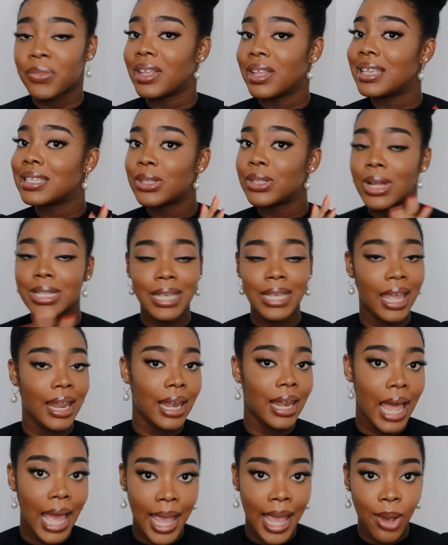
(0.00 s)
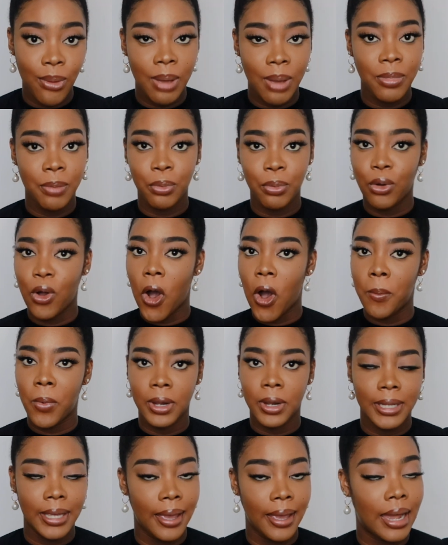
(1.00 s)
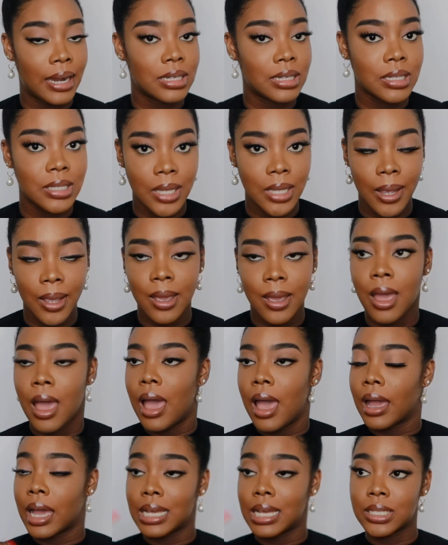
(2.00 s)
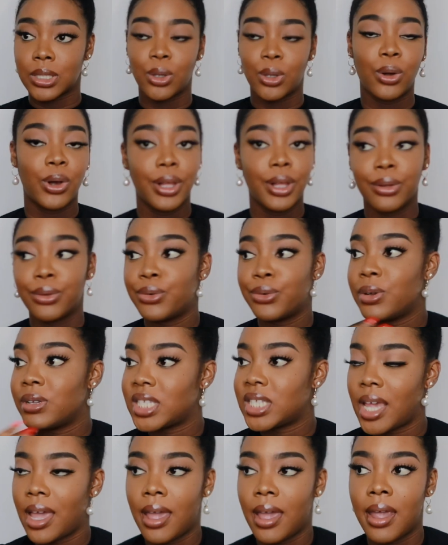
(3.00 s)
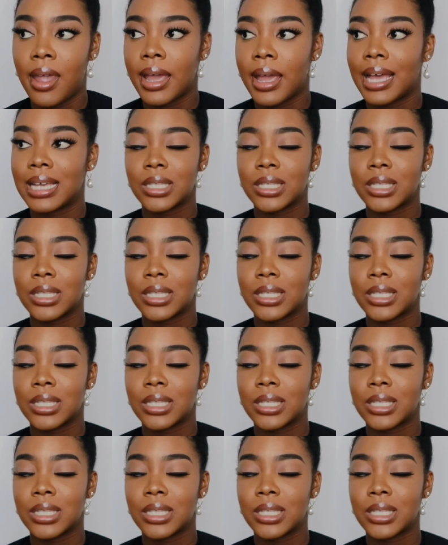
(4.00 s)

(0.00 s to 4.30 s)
It's not a lie when people come on here and say castor oil grows hair,